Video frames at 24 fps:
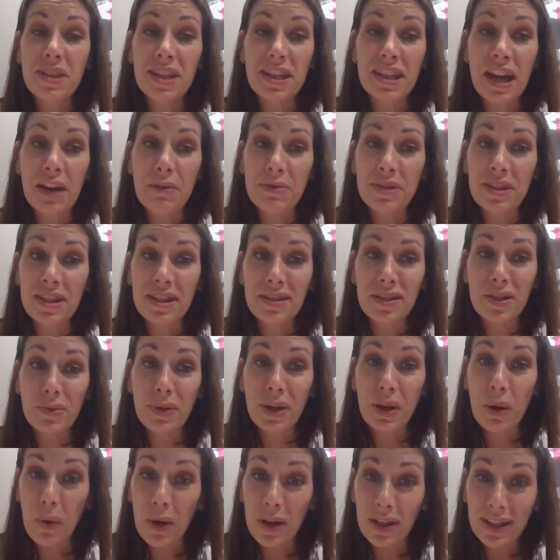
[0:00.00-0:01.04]
in
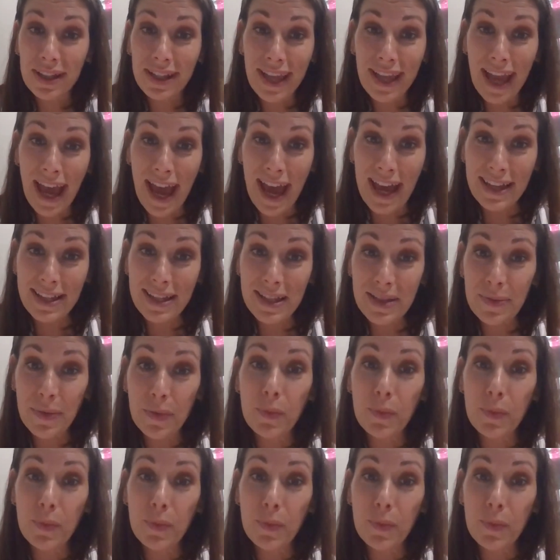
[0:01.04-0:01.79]
doing oil and gas,